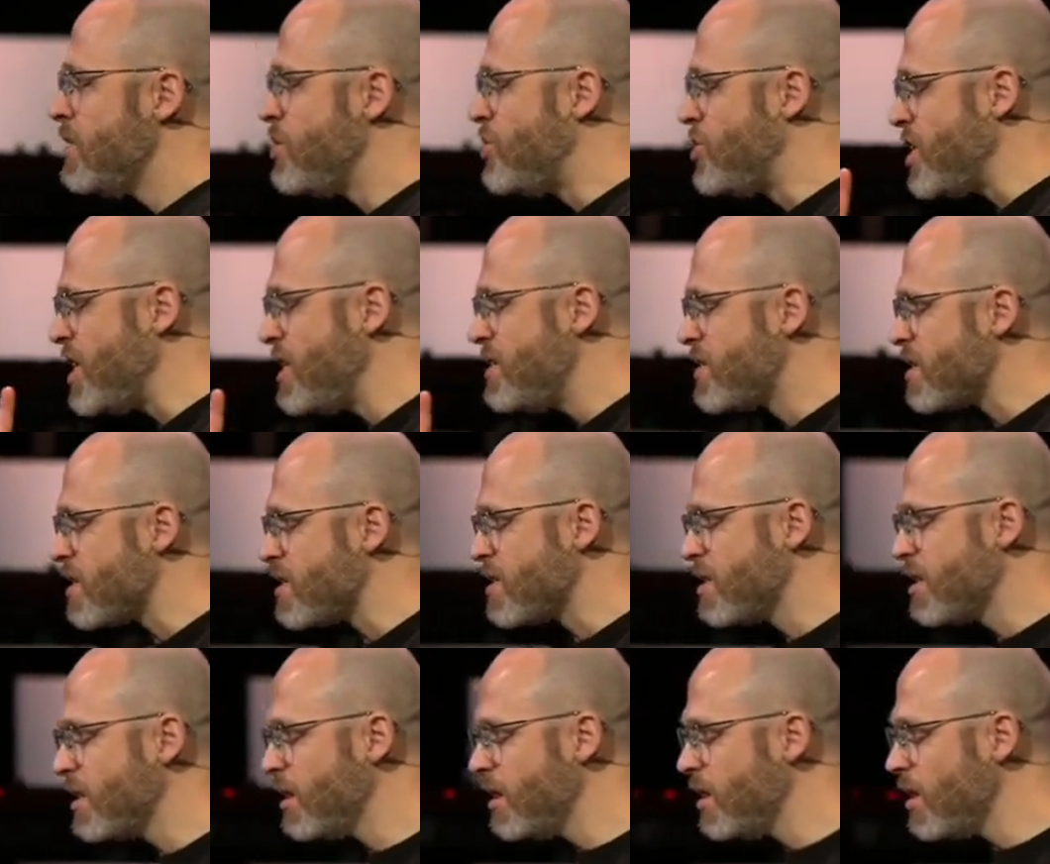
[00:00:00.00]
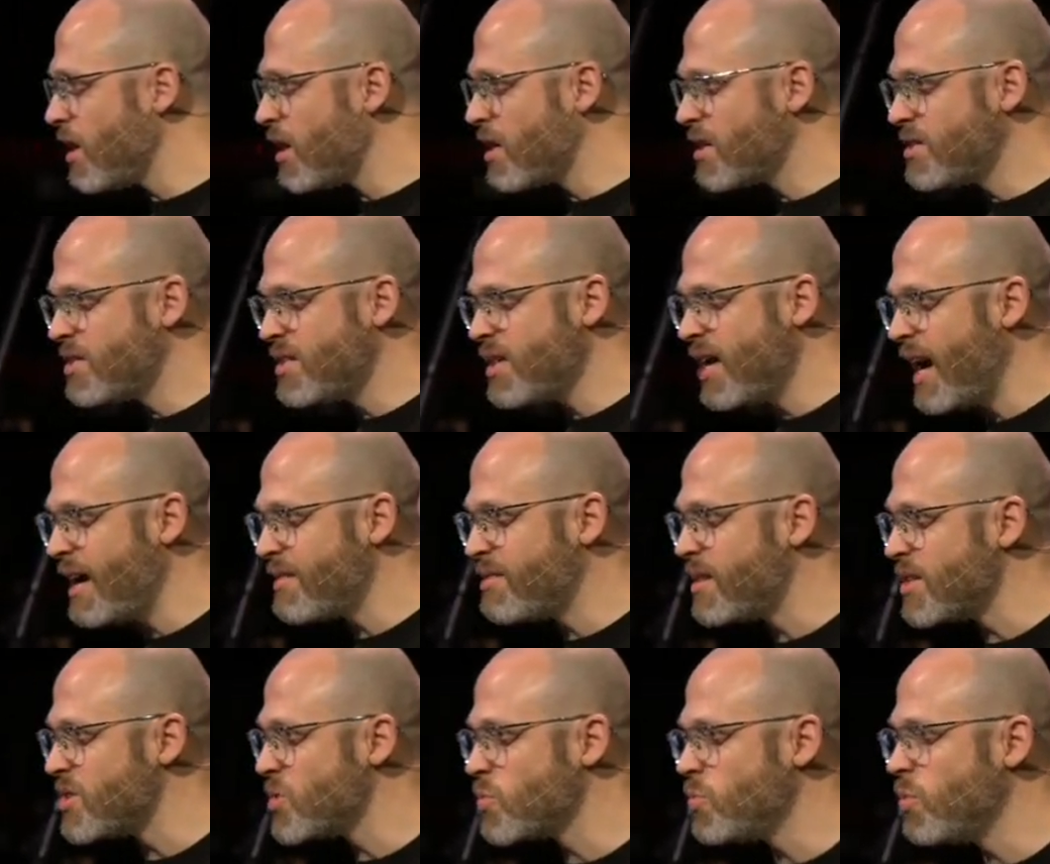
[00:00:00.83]
Jesus looks
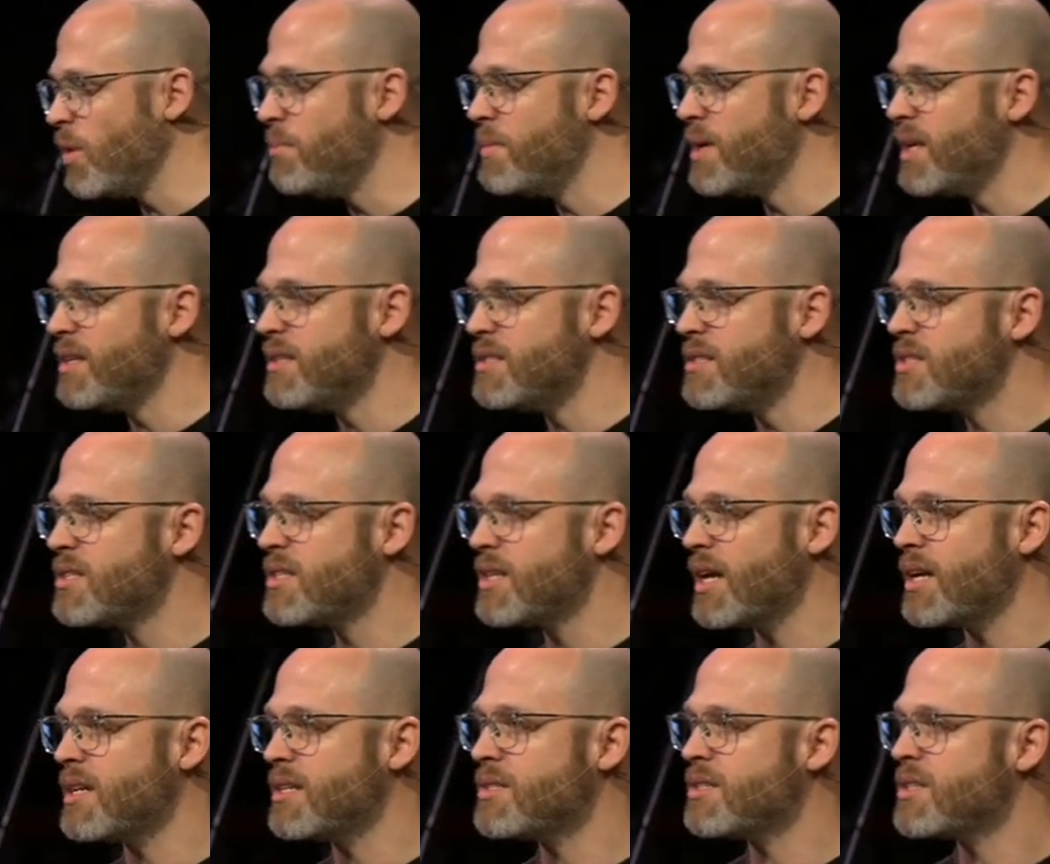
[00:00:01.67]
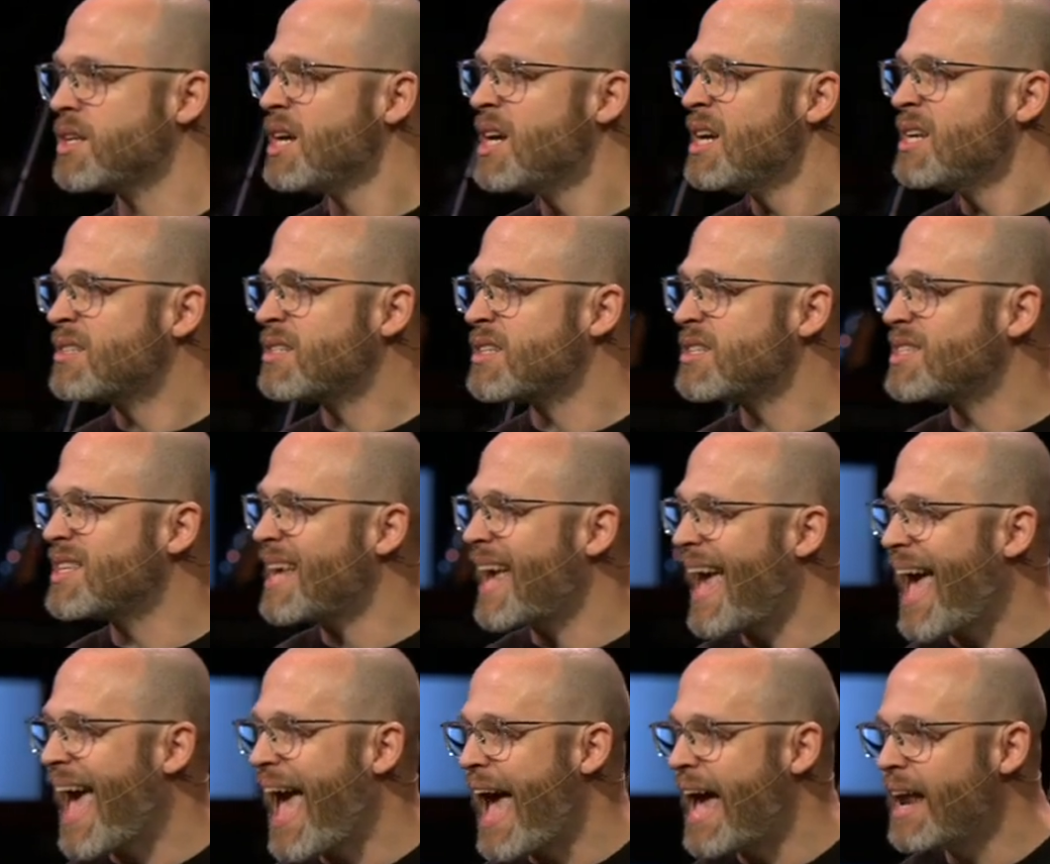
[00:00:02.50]
at this woman and says, "Does
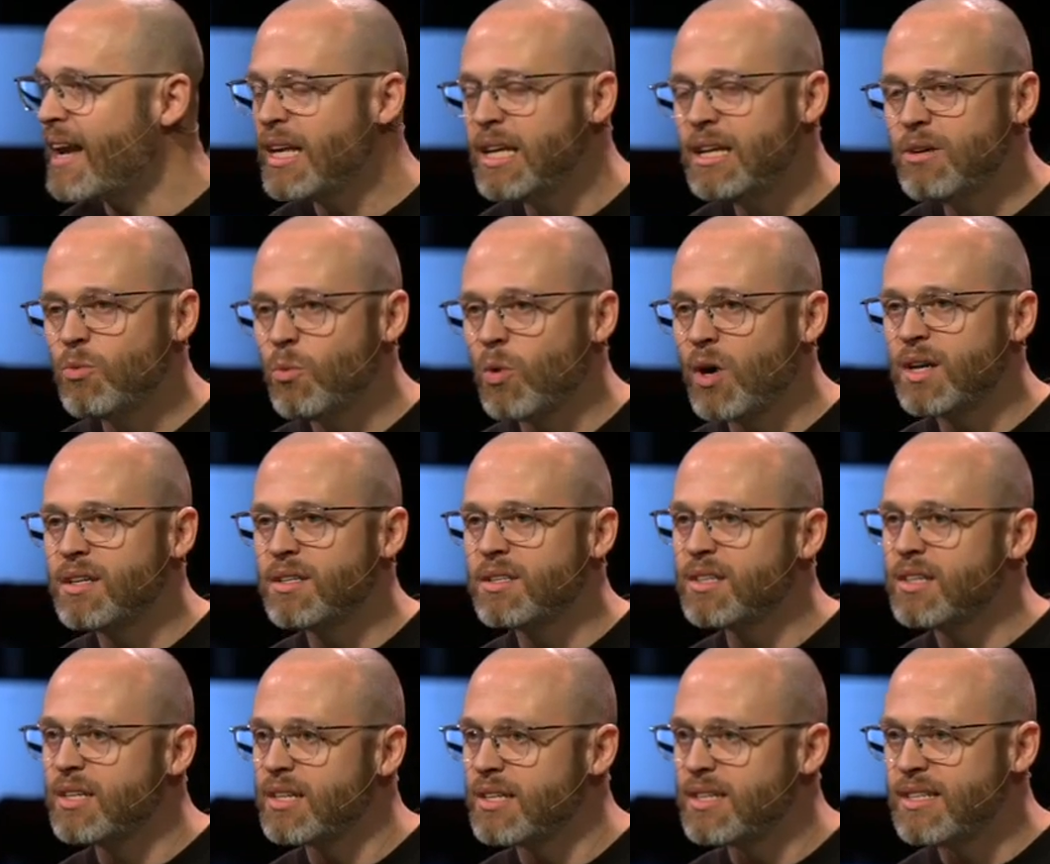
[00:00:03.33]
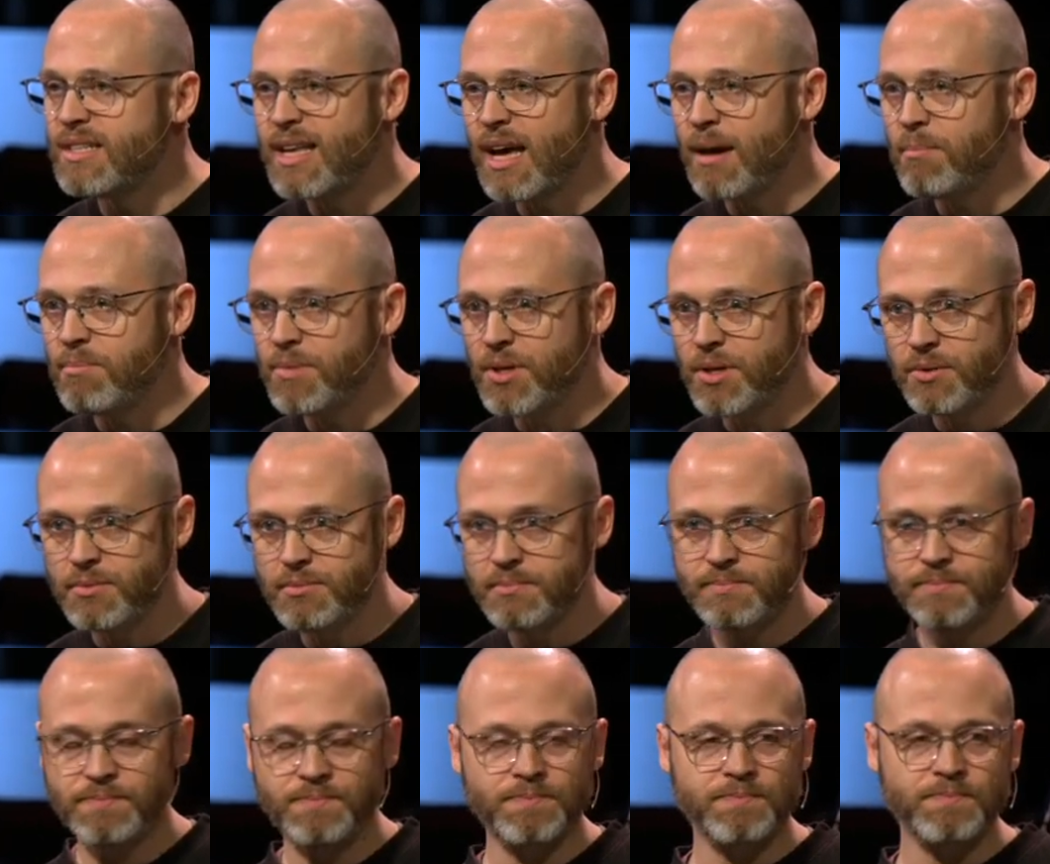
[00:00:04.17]
anyone condemn you?"
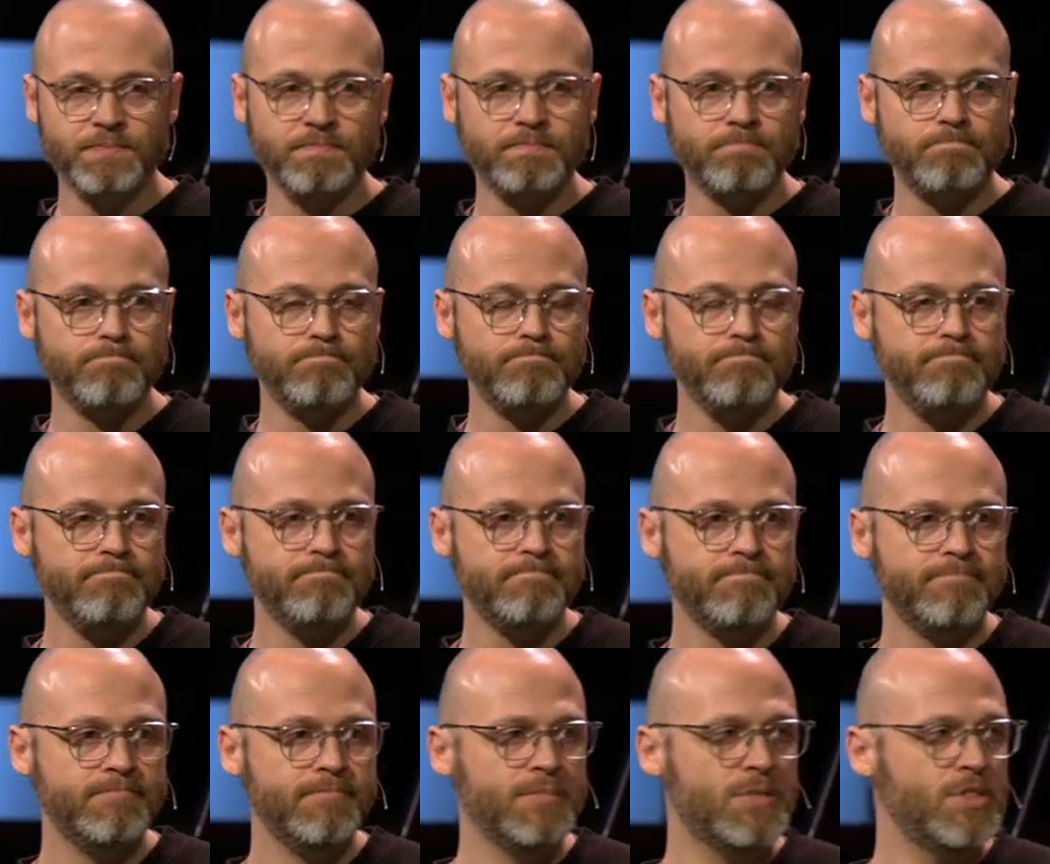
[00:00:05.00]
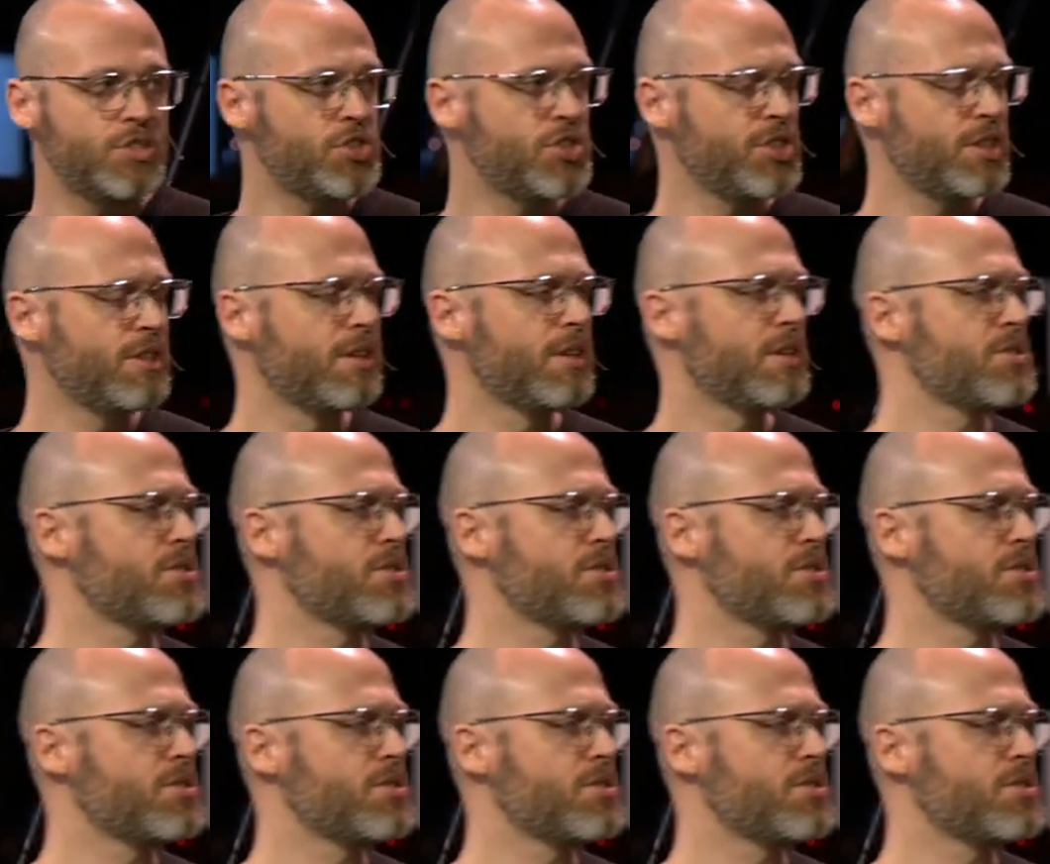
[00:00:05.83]
She